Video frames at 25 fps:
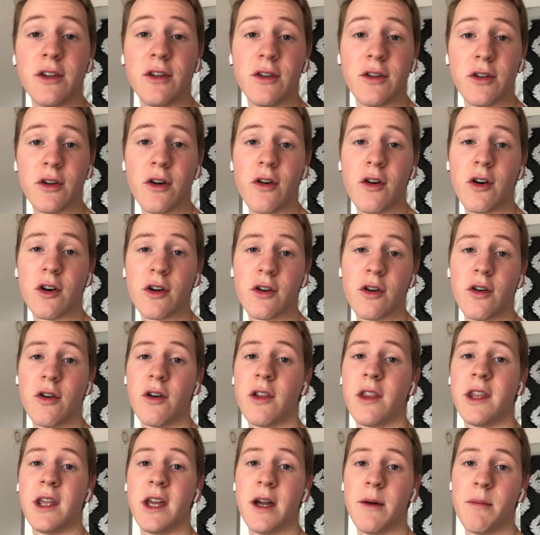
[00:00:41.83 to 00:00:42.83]
New York
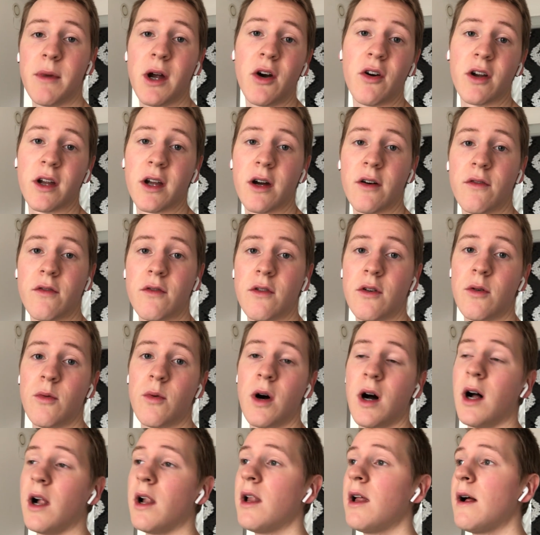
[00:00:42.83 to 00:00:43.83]
or America for a
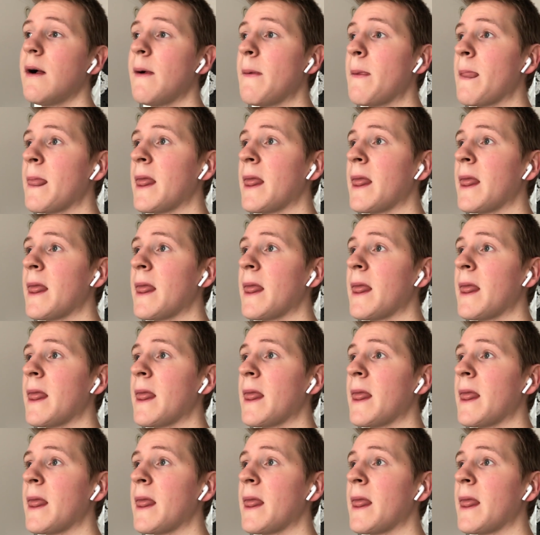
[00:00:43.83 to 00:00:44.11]
while,